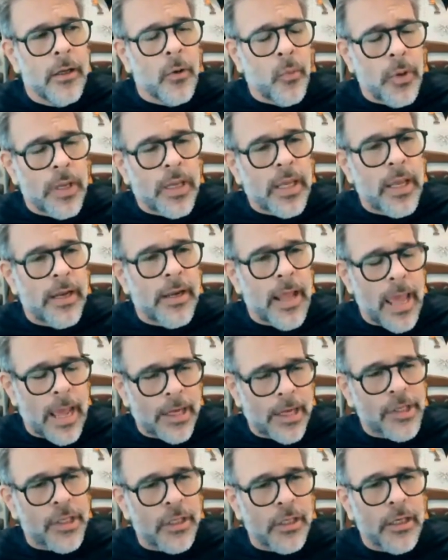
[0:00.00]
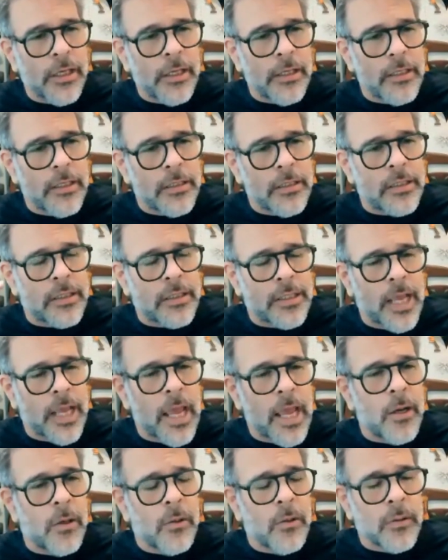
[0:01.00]
we can actually
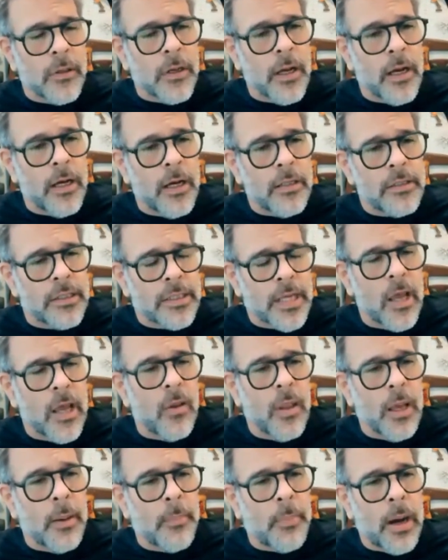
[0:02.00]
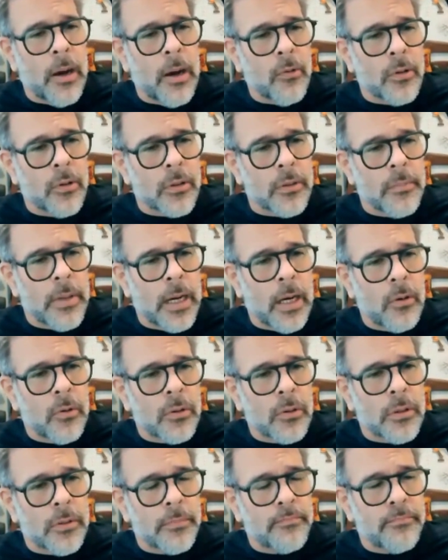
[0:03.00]
scale up
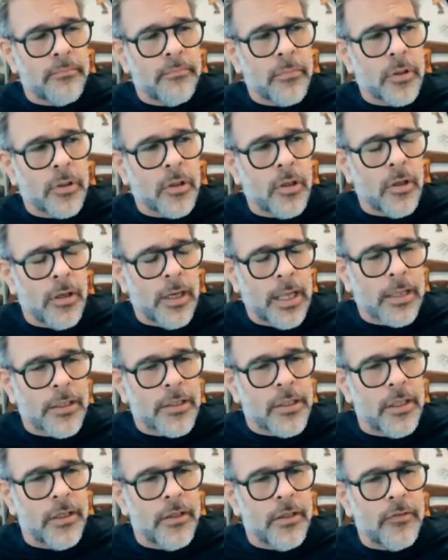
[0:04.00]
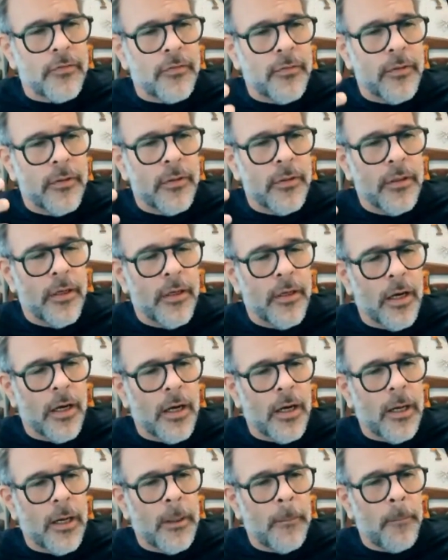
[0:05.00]
our collective
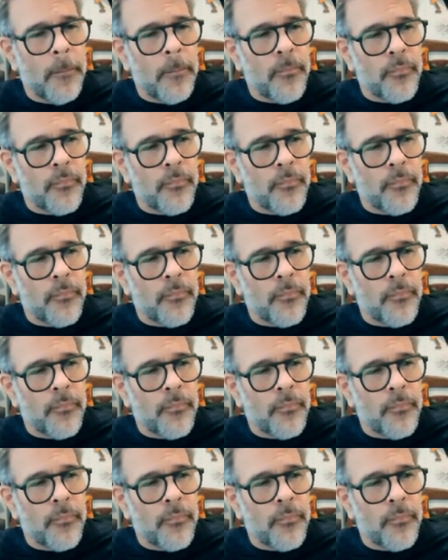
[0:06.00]
uh,